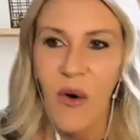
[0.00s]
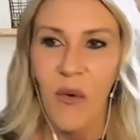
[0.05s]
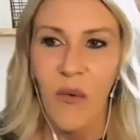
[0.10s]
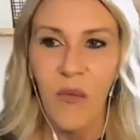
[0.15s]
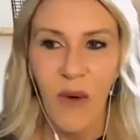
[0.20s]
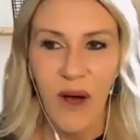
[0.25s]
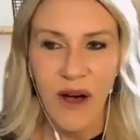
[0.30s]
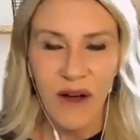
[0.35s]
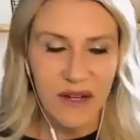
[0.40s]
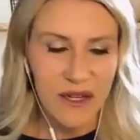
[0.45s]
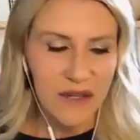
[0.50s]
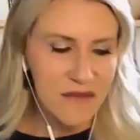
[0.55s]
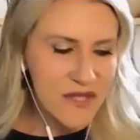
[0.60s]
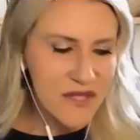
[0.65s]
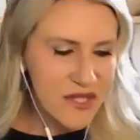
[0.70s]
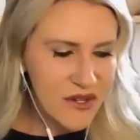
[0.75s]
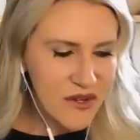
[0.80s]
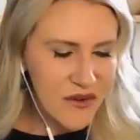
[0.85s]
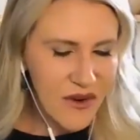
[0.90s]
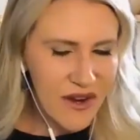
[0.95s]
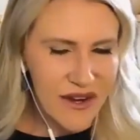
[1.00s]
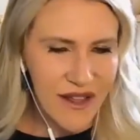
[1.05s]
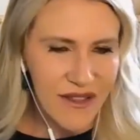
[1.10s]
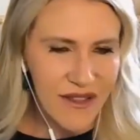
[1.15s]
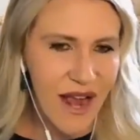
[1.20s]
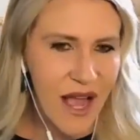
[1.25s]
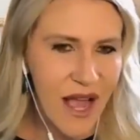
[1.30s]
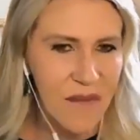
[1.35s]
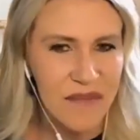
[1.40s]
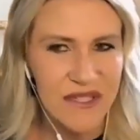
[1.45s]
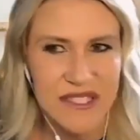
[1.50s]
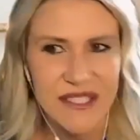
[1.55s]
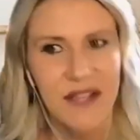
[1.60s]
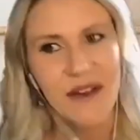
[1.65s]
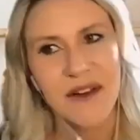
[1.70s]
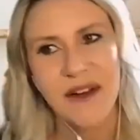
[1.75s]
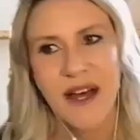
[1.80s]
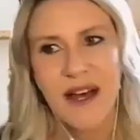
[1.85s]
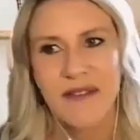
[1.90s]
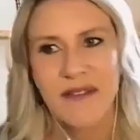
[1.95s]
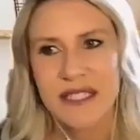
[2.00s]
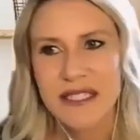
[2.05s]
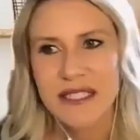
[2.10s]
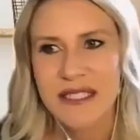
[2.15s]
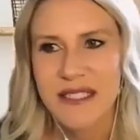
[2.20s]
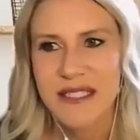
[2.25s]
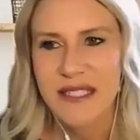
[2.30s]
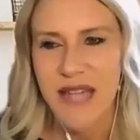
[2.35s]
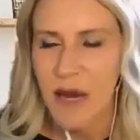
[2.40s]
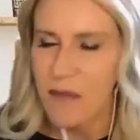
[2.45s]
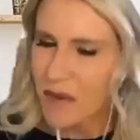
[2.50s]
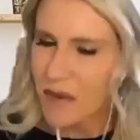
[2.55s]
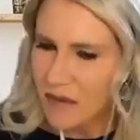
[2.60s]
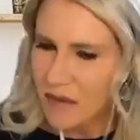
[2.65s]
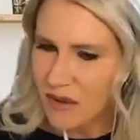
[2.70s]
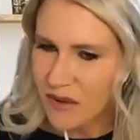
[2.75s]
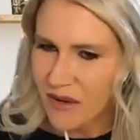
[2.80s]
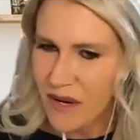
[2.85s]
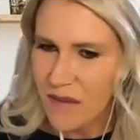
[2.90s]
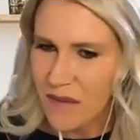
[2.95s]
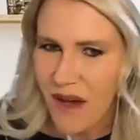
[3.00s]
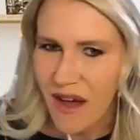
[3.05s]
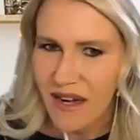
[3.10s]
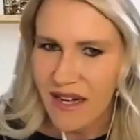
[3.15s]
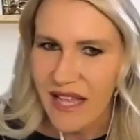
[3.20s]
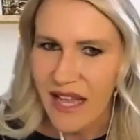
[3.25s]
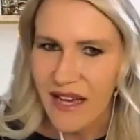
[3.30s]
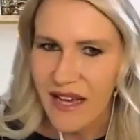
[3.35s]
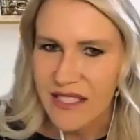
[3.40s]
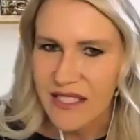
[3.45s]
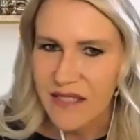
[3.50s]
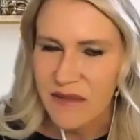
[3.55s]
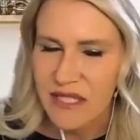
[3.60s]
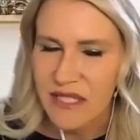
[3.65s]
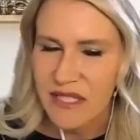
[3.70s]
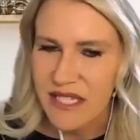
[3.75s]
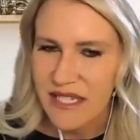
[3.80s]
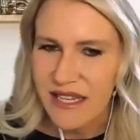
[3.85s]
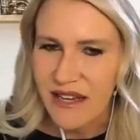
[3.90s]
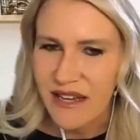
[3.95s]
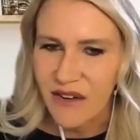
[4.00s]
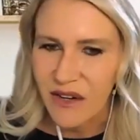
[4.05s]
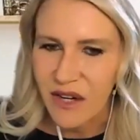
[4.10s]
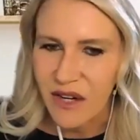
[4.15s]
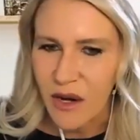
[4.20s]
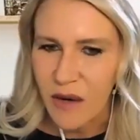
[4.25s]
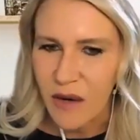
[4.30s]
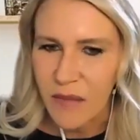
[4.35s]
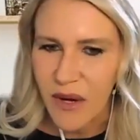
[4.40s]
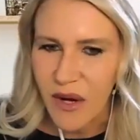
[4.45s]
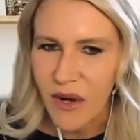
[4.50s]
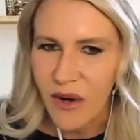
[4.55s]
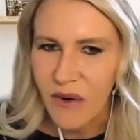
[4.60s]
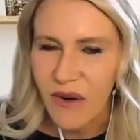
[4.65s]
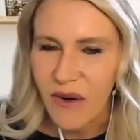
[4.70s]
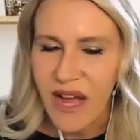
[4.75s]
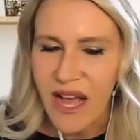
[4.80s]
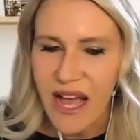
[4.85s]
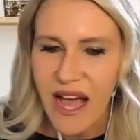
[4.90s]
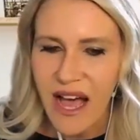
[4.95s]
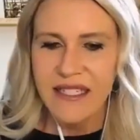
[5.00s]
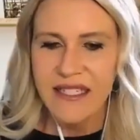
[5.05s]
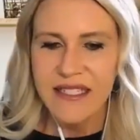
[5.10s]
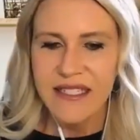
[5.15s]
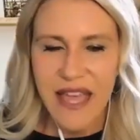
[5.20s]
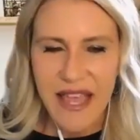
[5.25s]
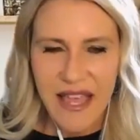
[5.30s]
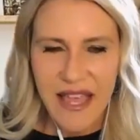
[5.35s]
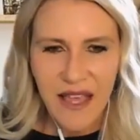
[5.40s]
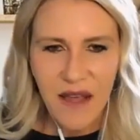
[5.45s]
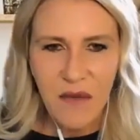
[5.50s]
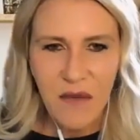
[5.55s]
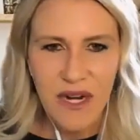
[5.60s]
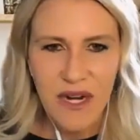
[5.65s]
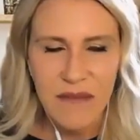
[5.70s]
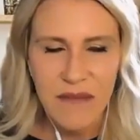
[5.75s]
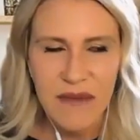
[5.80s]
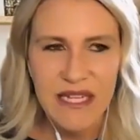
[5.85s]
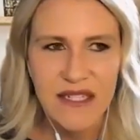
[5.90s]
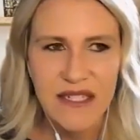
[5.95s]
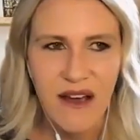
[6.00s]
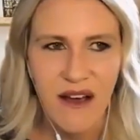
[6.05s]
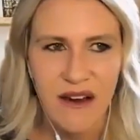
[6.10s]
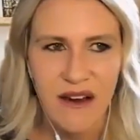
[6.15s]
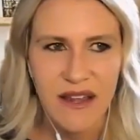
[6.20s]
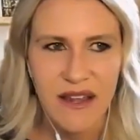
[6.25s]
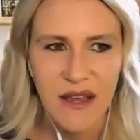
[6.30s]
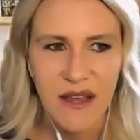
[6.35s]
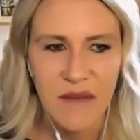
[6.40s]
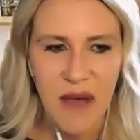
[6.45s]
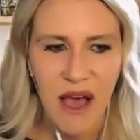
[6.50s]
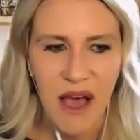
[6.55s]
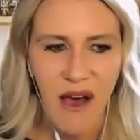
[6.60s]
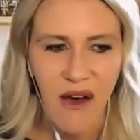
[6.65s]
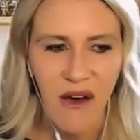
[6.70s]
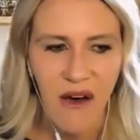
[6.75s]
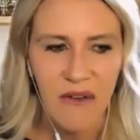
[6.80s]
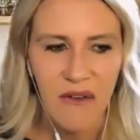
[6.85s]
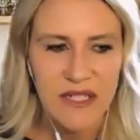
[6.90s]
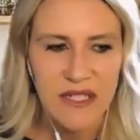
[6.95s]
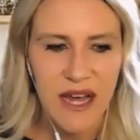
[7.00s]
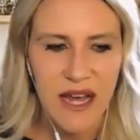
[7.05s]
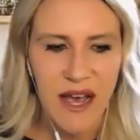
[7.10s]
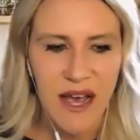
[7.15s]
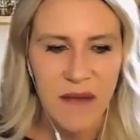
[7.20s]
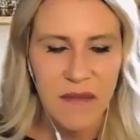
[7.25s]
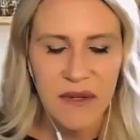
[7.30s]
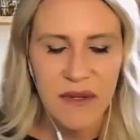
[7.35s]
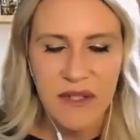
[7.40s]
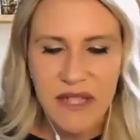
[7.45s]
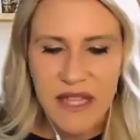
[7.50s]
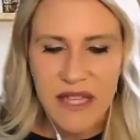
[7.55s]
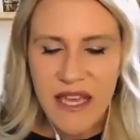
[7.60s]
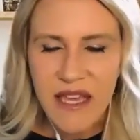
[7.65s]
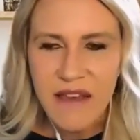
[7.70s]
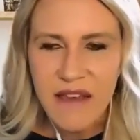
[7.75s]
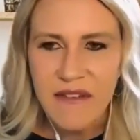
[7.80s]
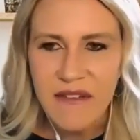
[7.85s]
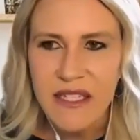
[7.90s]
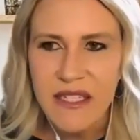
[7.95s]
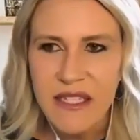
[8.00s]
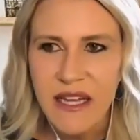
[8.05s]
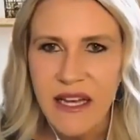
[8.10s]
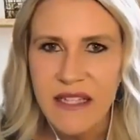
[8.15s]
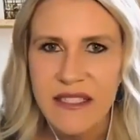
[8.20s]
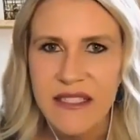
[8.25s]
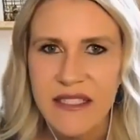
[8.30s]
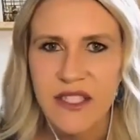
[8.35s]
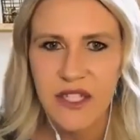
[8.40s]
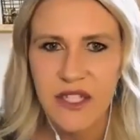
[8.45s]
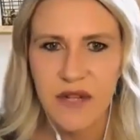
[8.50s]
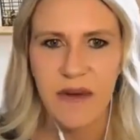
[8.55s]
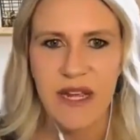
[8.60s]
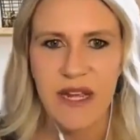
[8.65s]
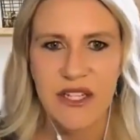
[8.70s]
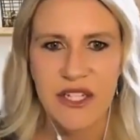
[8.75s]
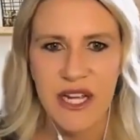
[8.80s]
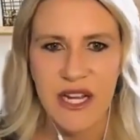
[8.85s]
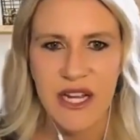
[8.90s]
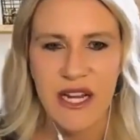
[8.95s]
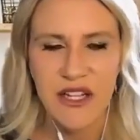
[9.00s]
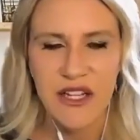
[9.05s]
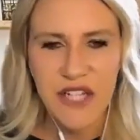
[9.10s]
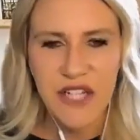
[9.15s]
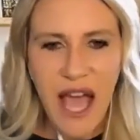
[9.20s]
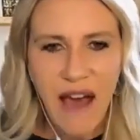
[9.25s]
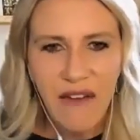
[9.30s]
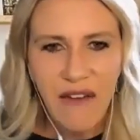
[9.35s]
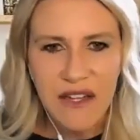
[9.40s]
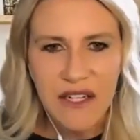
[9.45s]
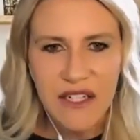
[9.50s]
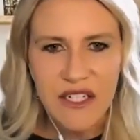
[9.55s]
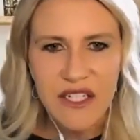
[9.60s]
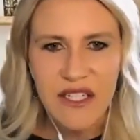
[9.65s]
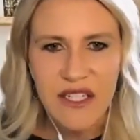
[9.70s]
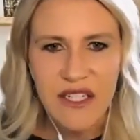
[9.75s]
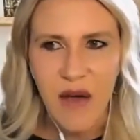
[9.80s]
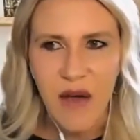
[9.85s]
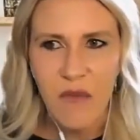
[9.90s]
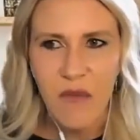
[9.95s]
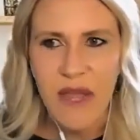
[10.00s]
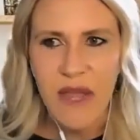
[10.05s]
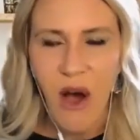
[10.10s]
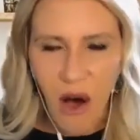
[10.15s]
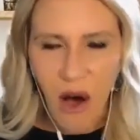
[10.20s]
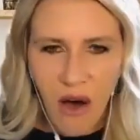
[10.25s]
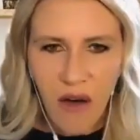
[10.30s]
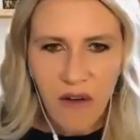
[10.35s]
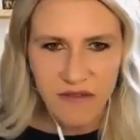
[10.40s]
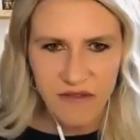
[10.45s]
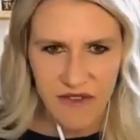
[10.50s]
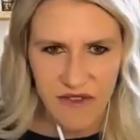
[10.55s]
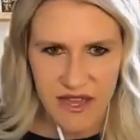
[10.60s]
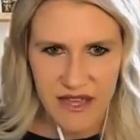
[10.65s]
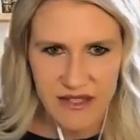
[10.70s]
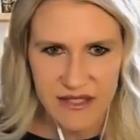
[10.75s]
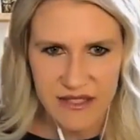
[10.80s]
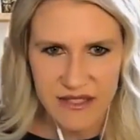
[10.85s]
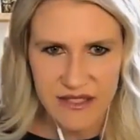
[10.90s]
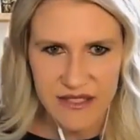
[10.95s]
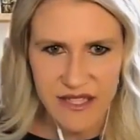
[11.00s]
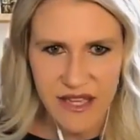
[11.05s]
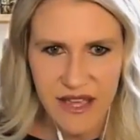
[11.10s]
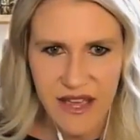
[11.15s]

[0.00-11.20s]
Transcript: Welcome to another episode of Unstoppable Grit Podcast with Danielle Cobo. Today, we're going to be talking about, I believe, a situation and challenge that we all face.